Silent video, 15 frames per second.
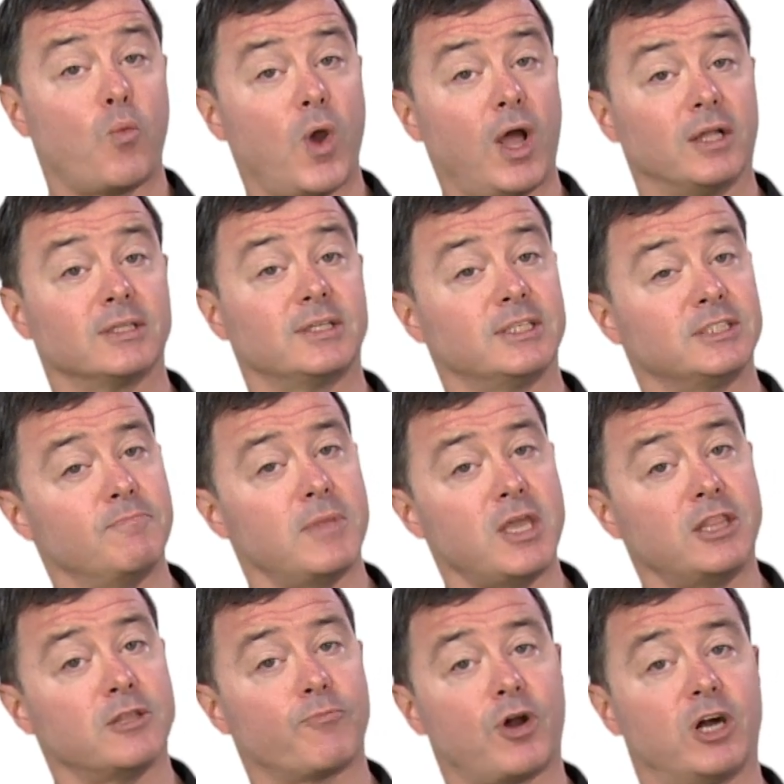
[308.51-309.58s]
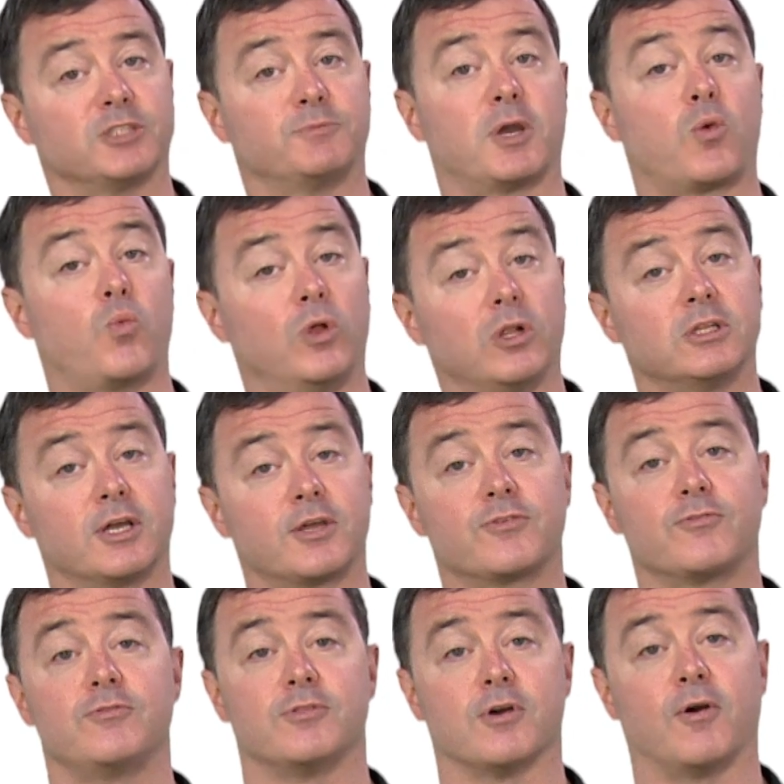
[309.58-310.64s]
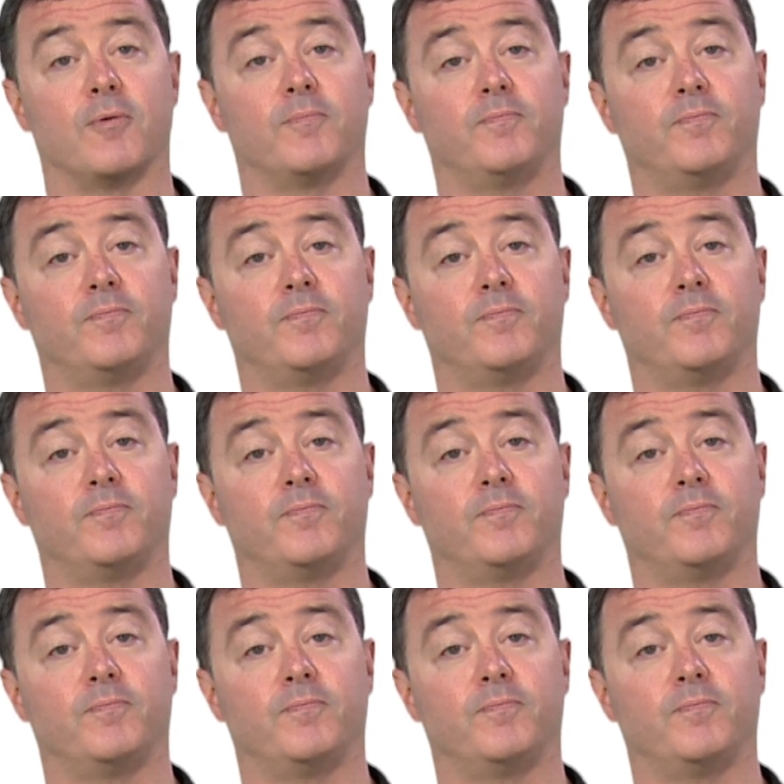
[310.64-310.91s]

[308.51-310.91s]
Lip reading: well doesn't mean the prospect will click through, though.